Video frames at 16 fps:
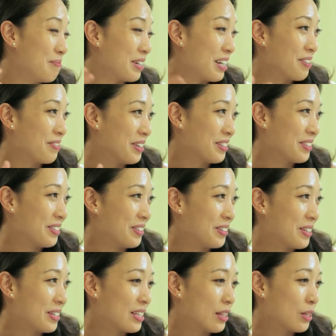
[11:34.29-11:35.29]
but I've also
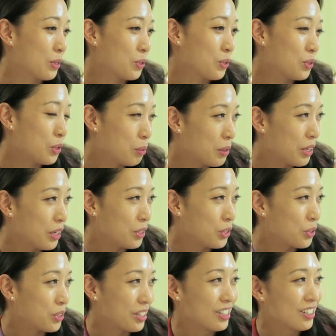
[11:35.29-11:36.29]
noticed that there's so many
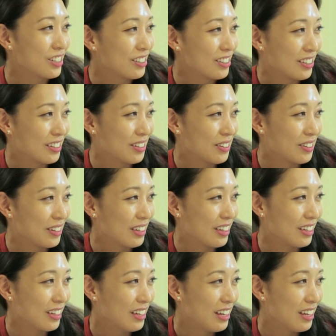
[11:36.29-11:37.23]
traditions in Korea.